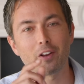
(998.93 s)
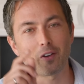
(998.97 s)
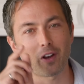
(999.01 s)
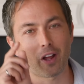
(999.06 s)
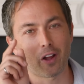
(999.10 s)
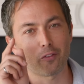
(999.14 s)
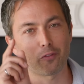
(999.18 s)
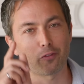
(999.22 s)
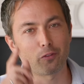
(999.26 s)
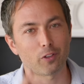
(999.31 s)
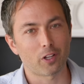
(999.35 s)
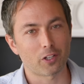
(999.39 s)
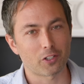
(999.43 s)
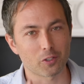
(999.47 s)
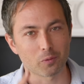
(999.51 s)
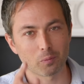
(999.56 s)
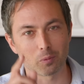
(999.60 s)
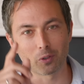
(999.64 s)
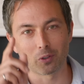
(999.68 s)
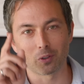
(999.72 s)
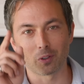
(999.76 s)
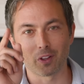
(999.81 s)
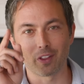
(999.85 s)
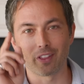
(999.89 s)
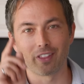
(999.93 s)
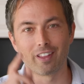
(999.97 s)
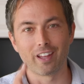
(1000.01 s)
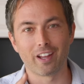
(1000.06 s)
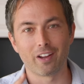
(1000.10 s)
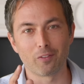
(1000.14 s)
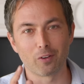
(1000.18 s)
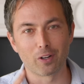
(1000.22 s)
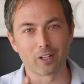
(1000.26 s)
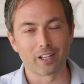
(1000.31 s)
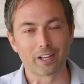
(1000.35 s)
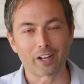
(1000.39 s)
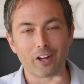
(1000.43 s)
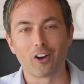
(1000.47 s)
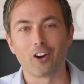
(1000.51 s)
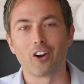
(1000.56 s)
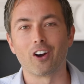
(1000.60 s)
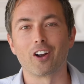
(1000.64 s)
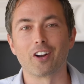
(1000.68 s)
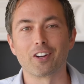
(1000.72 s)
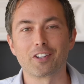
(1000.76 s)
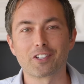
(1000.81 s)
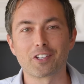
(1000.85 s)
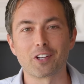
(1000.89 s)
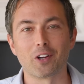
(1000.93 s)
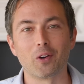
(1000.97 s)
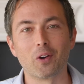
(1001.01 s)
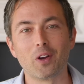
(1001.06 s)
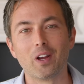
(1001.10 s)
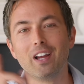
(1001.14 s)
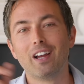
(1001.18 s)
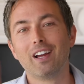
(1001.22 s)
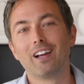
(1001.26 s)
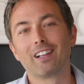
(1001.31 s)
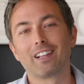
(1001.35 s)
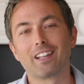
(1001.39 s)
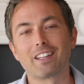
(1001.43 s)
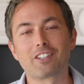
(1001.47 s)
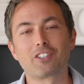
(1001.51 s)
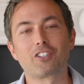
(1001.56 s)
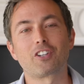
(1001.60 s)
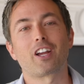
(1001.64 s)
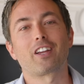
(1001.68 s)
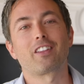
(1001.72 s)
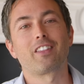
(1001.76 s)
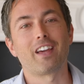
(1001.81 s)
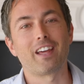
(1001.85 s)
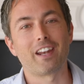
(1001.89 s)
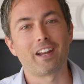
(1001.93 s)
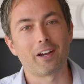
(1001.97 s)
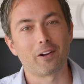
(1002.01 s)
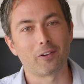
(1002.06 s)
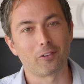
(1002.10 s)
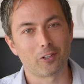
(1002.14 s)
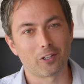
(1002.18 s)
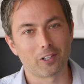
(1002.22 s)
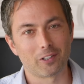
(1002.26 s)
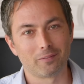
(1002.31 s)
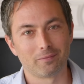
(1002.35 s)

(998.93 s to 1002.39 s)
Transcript: out how flushable they really are. So let's check that out.